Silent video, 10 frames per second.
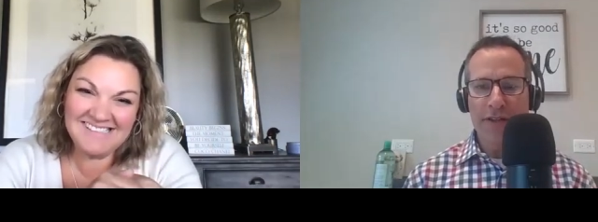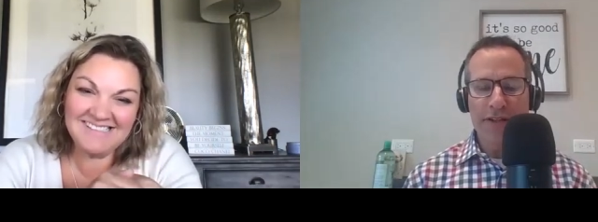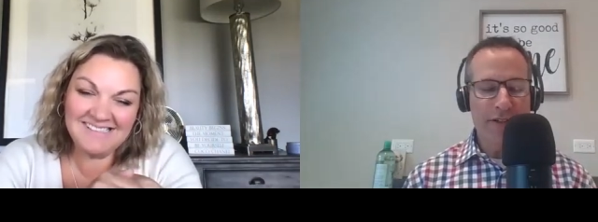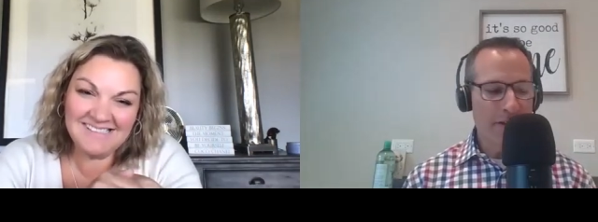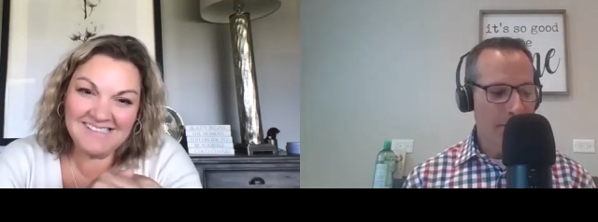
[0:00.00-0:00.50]
Speaker 1: I
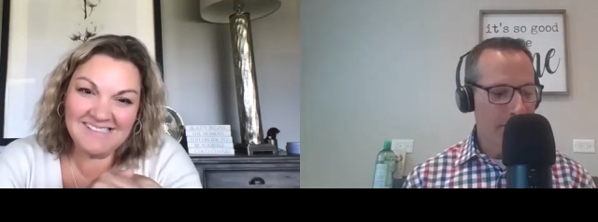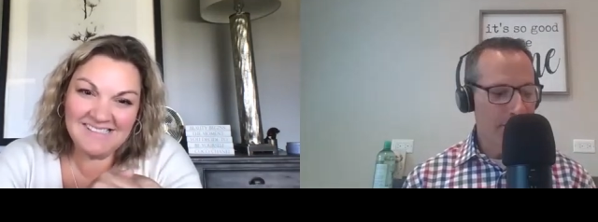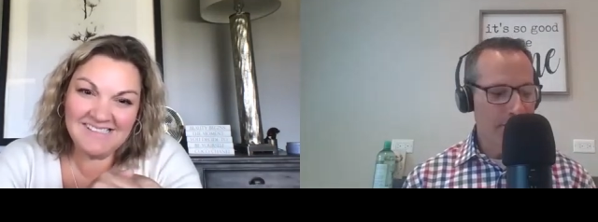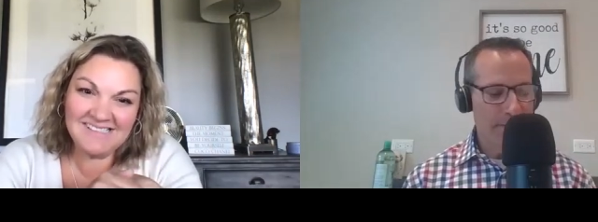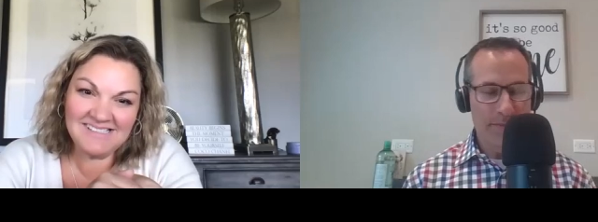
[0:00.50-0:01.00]
think another
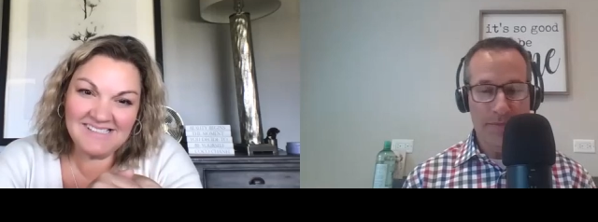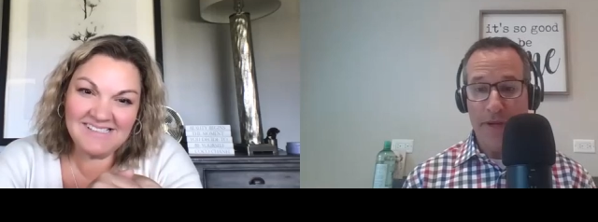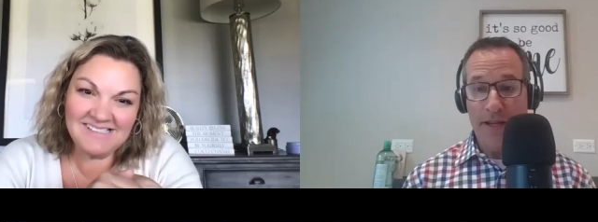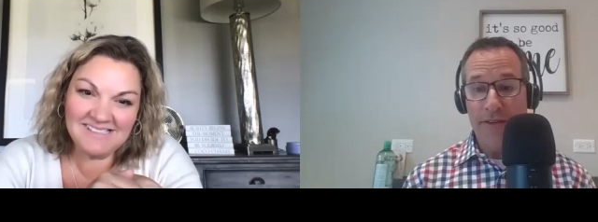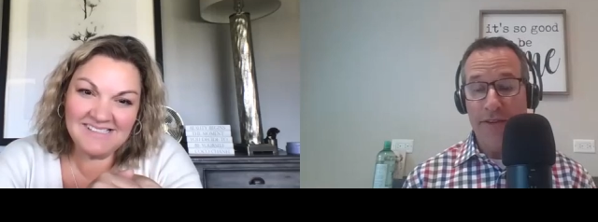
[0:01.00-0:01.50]

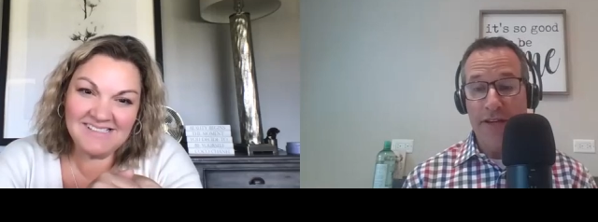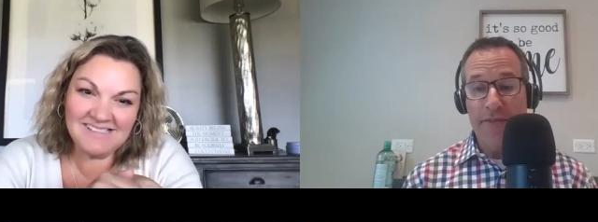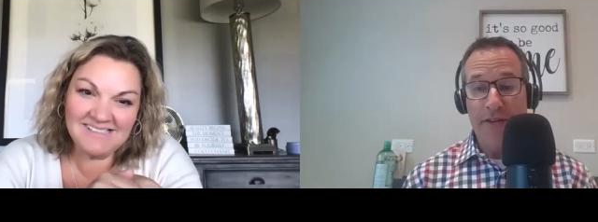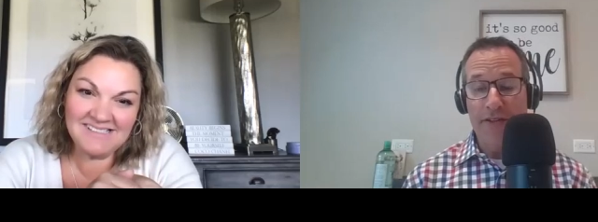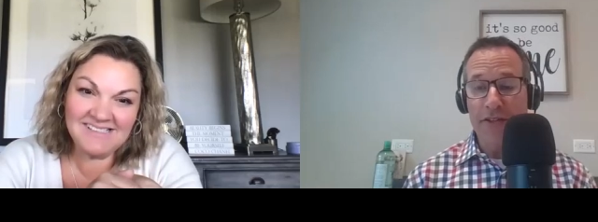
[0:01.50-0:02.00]
I didn't think
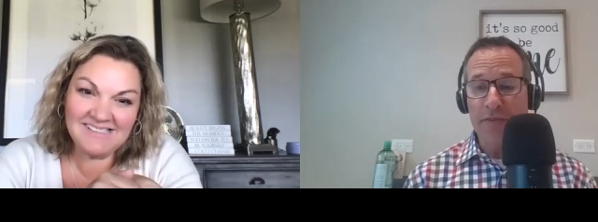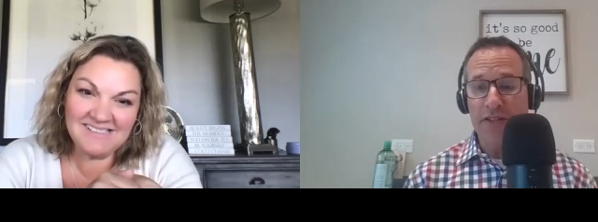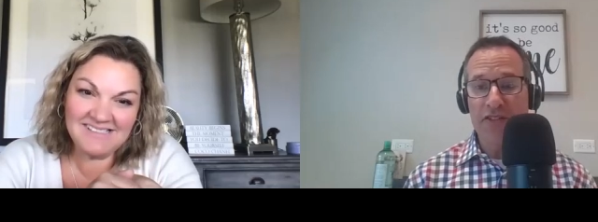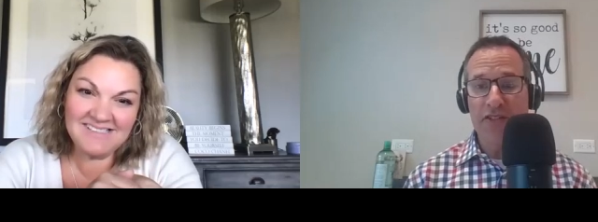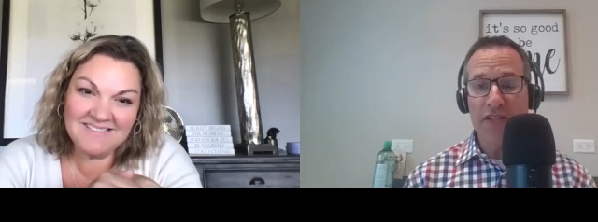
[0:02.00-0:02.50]
about this,
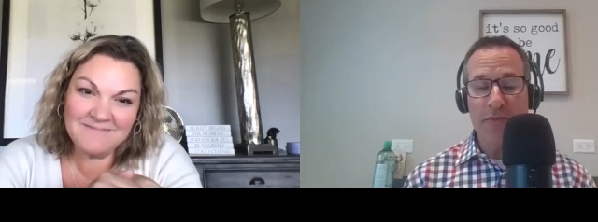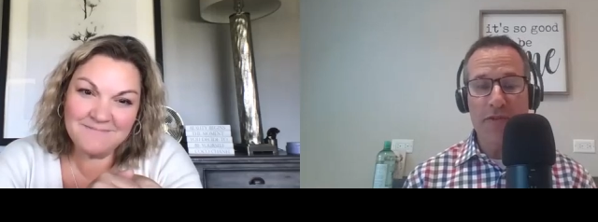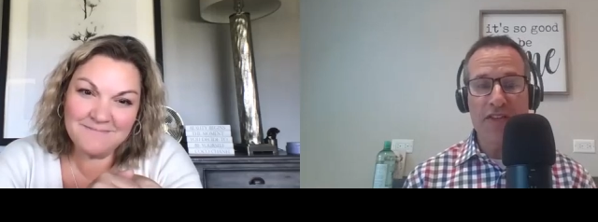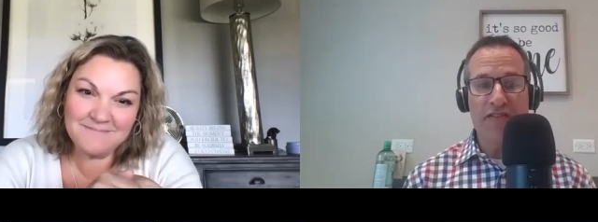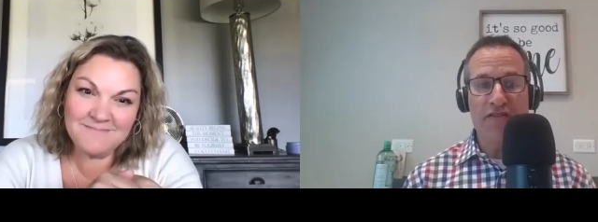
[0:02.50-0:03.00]
but
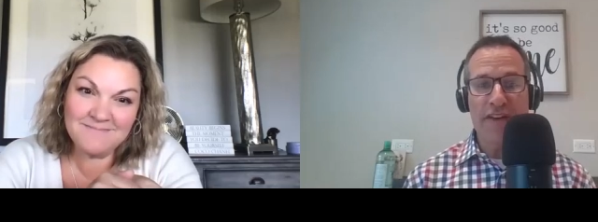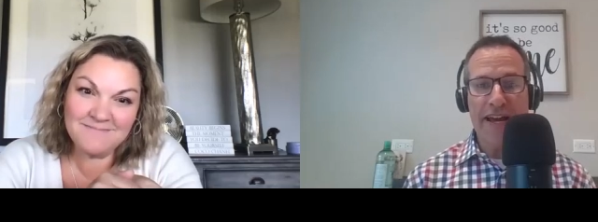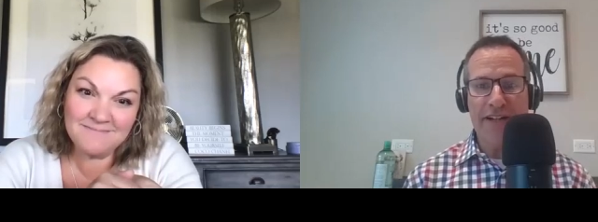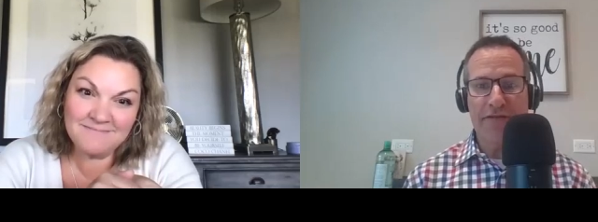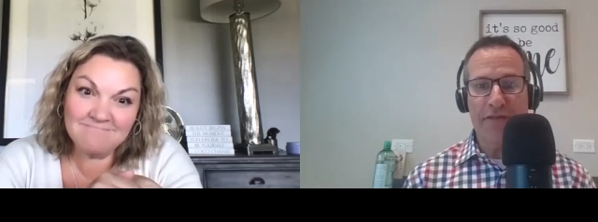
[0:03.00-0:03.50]
separate the
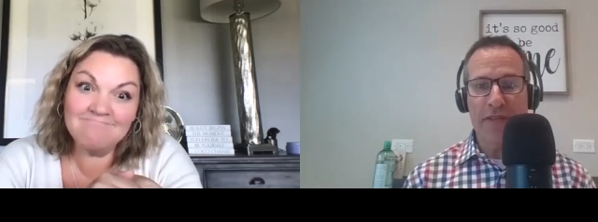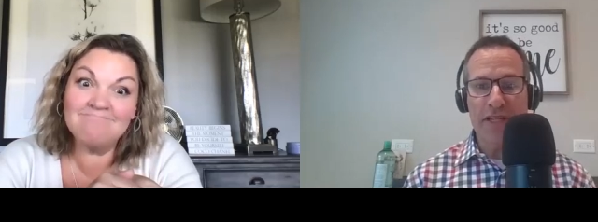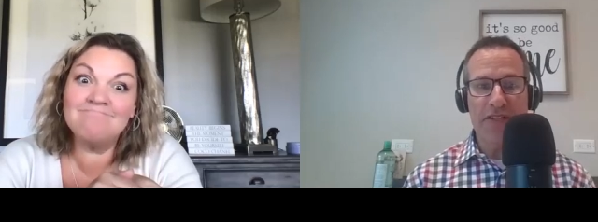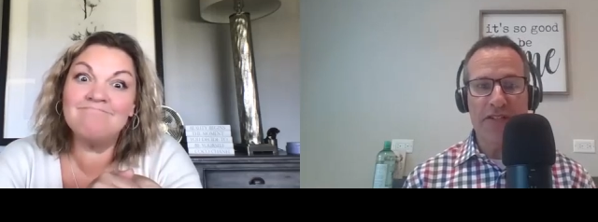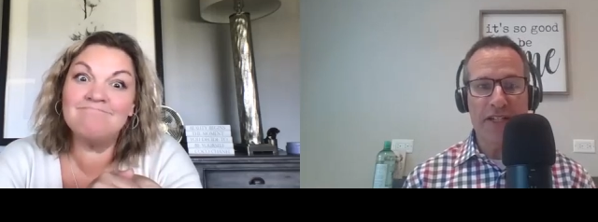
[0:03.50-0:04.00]
fact from
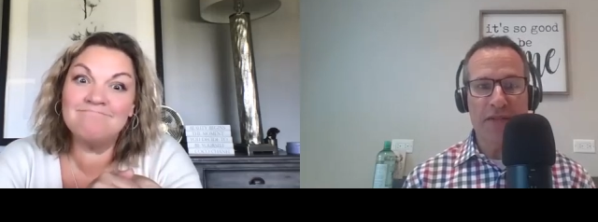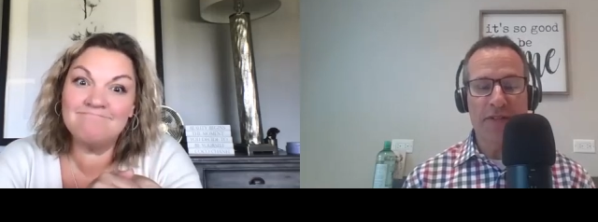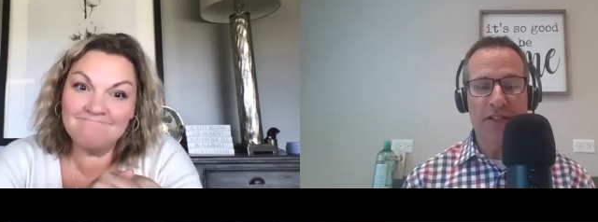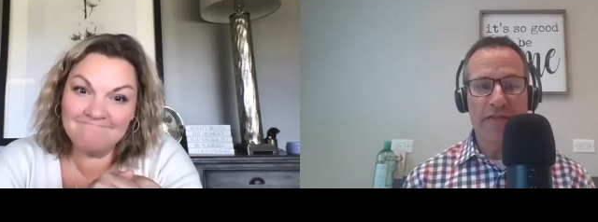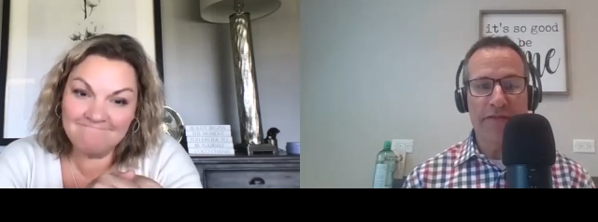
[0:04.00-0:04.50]
the
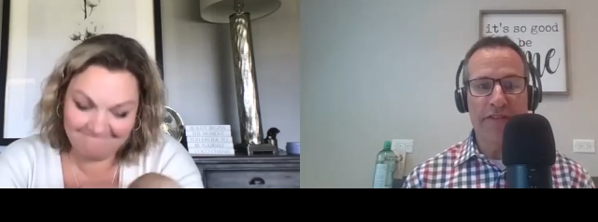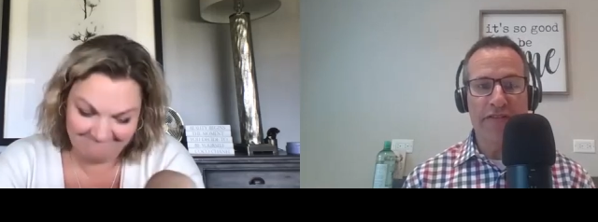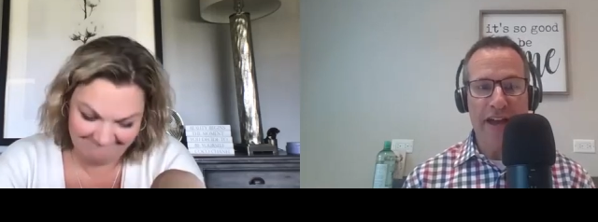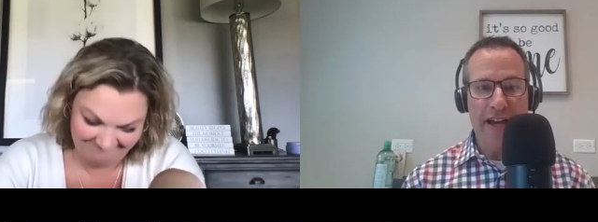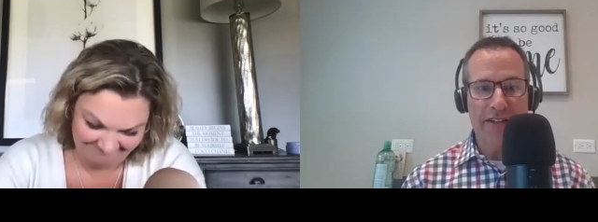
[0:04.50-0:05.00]
assessment of the
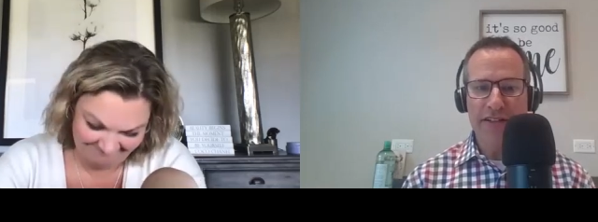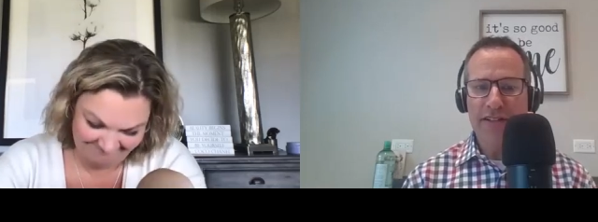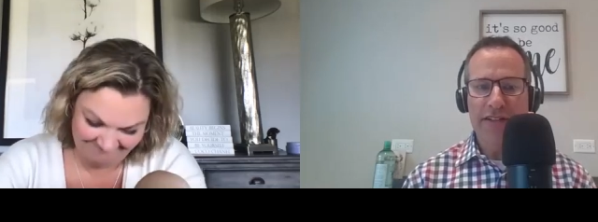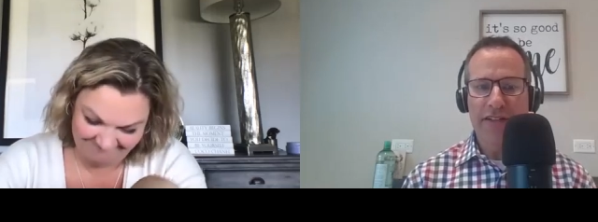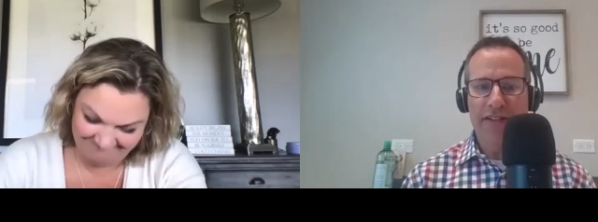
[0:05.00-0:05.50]
fact.
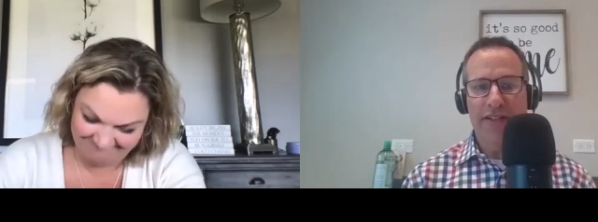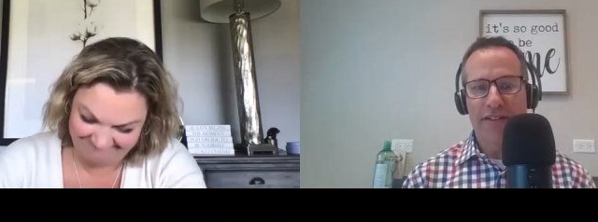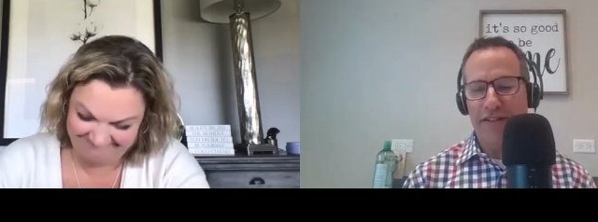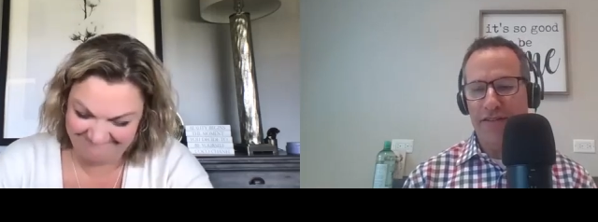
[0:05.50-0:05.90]
Mm-hmm.